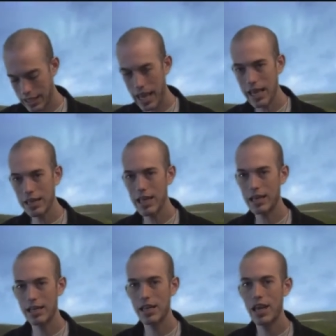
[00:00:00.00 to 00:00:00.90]
gain that
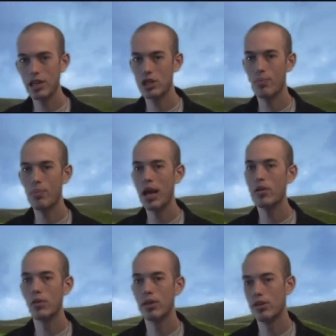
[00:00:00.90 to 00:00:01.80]
connection
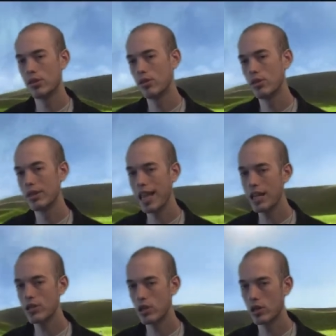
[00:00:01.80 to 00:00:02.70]
back with
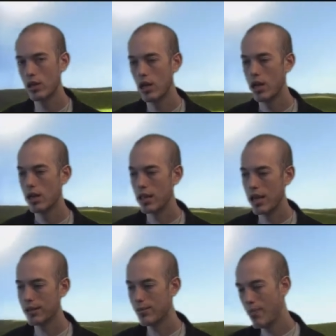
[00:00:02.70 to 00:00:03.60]
nature that